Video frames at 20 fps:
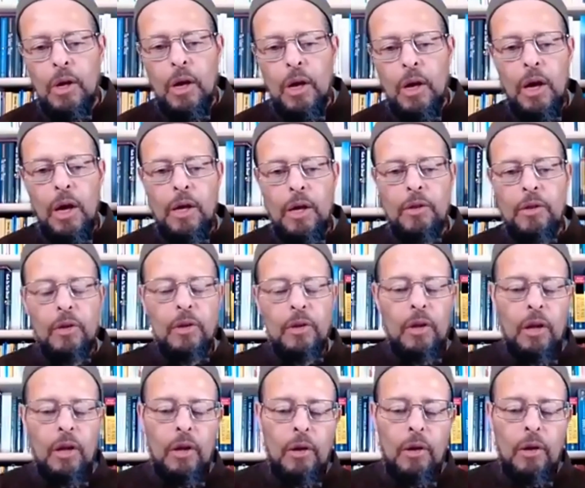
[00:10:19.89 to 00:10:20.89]
And
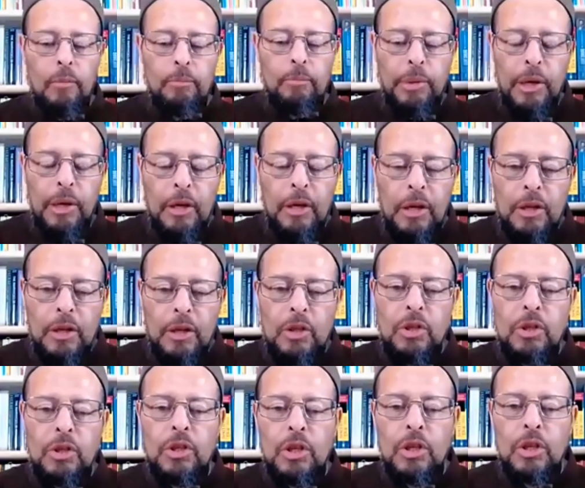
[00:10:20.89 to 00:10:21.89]
being
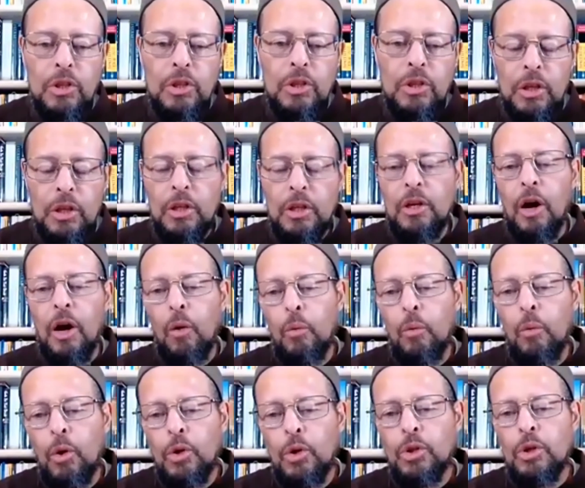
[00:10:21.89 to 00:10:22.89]
consistent in our
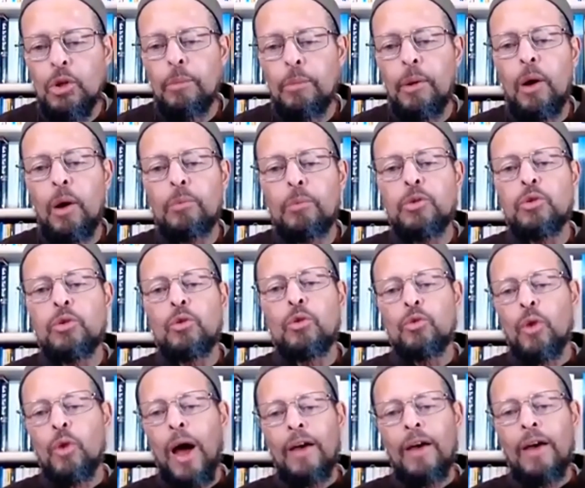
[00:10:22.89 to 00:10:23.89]
worship helps to
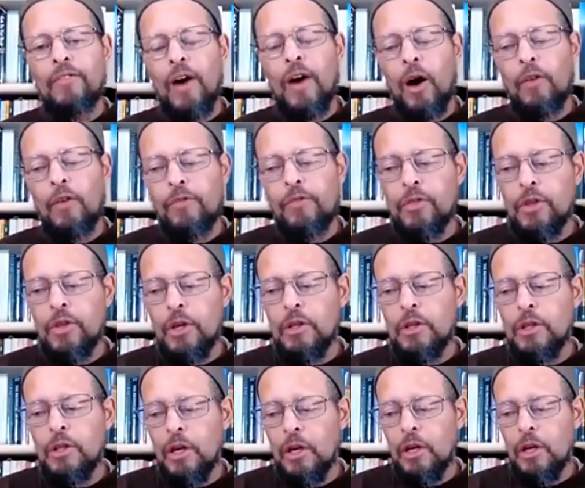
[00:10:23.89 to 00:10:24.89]
drive out
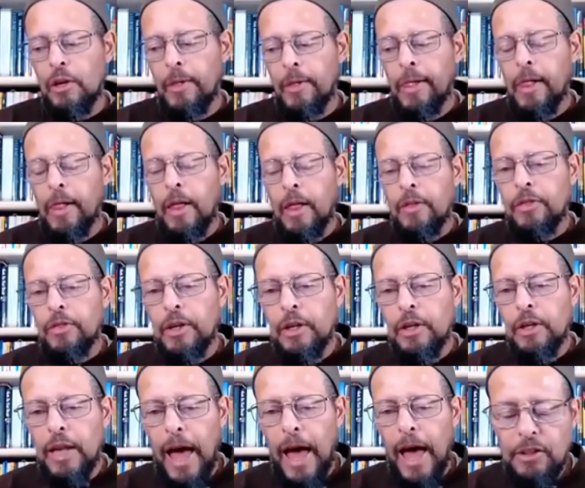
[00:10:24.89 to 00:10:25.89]
the
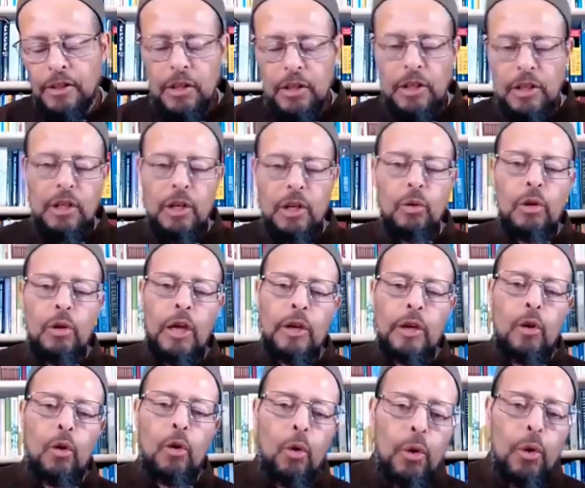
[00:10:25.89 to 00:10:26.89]
laxity and
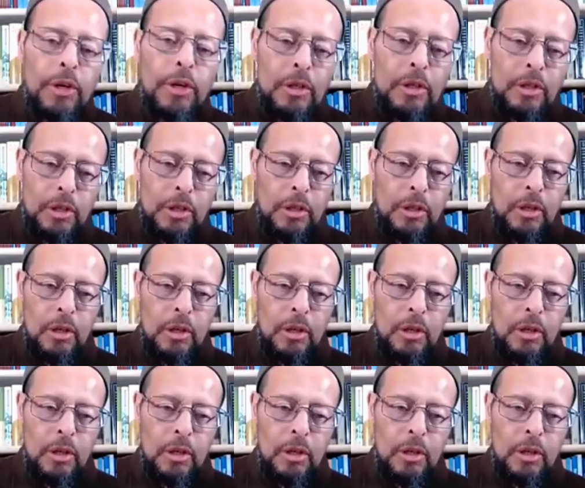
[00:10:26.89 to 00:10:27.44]
languidity.